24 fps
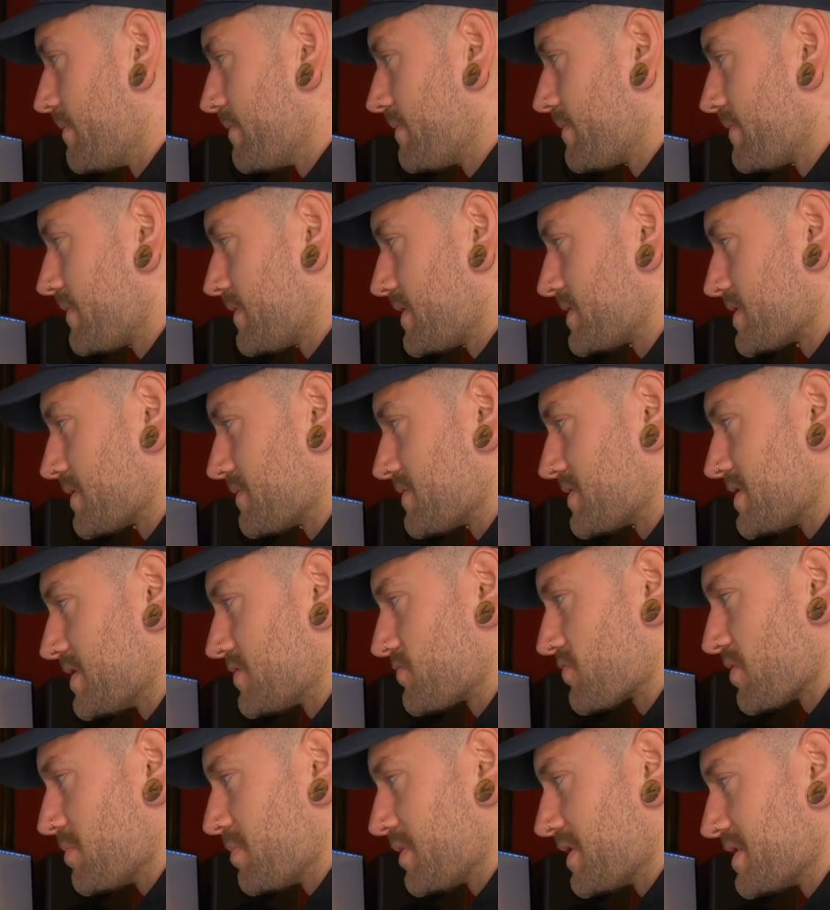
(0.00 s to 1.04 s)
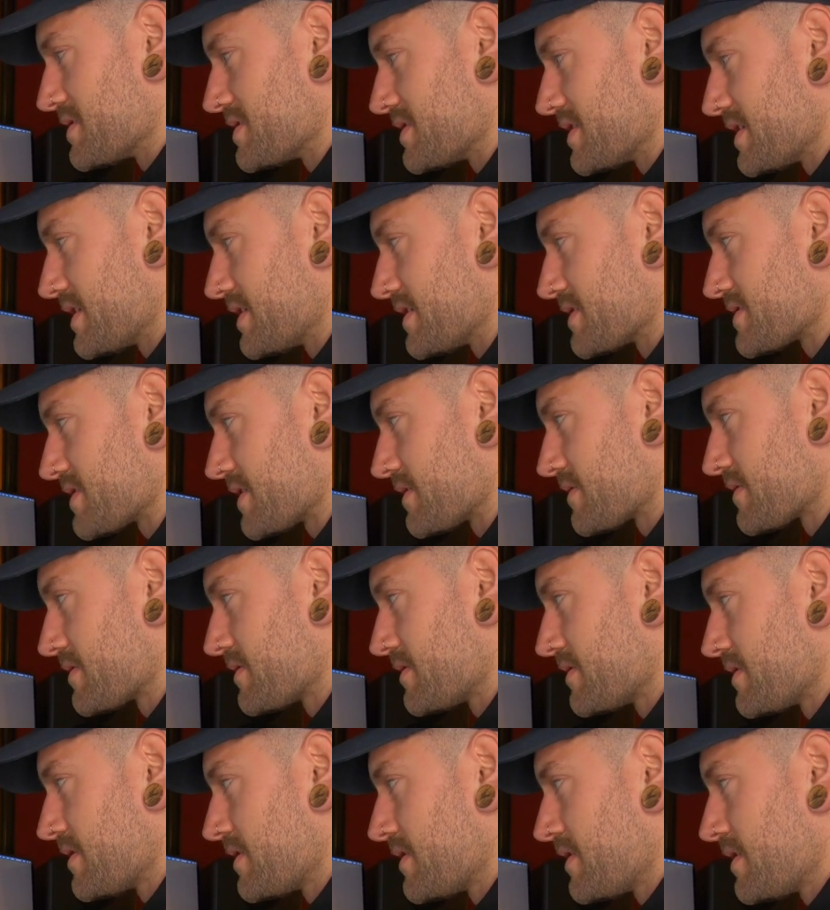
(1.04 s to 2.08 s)
it's obviously a triplet, isn't it, here, so
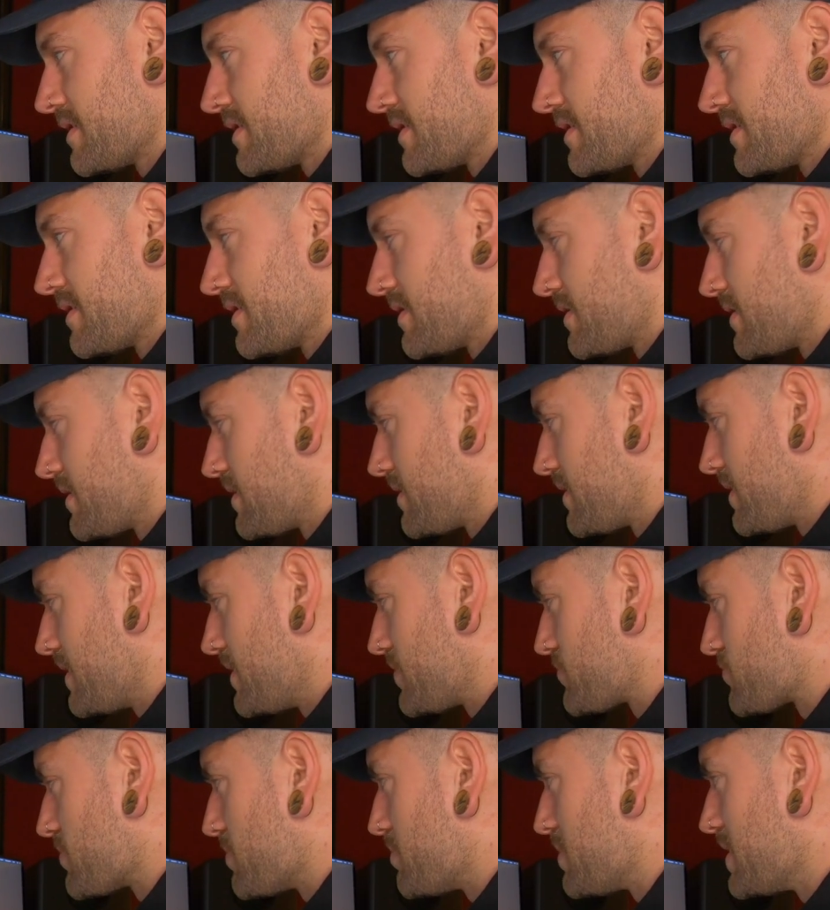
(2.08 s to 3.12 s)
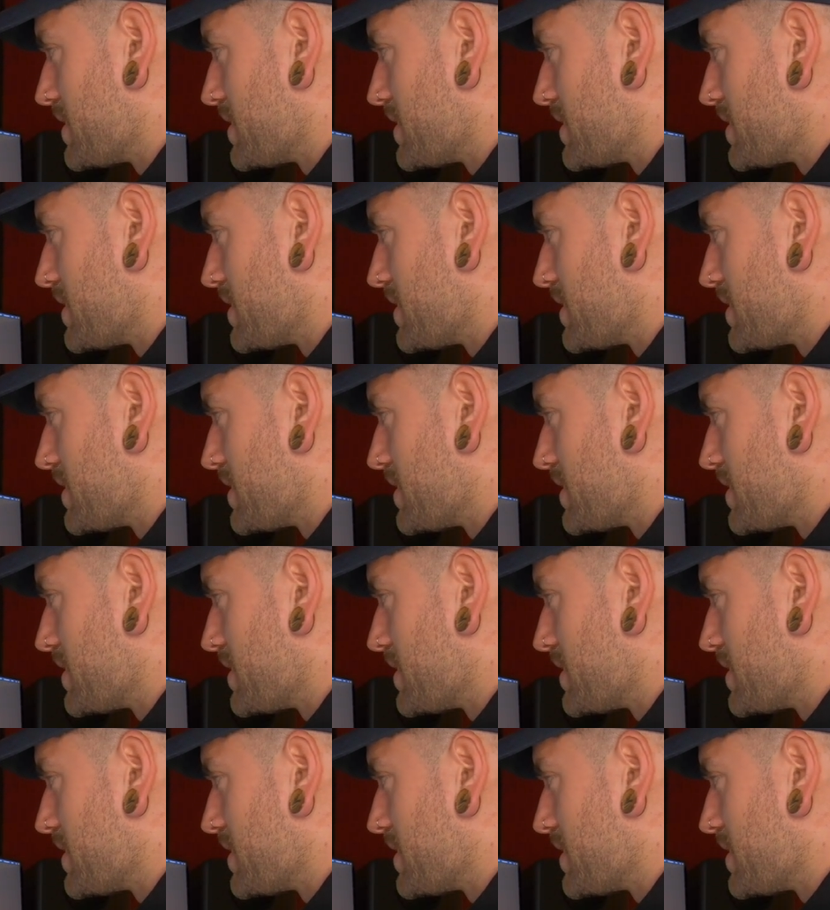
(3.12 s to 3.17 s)
let's triple it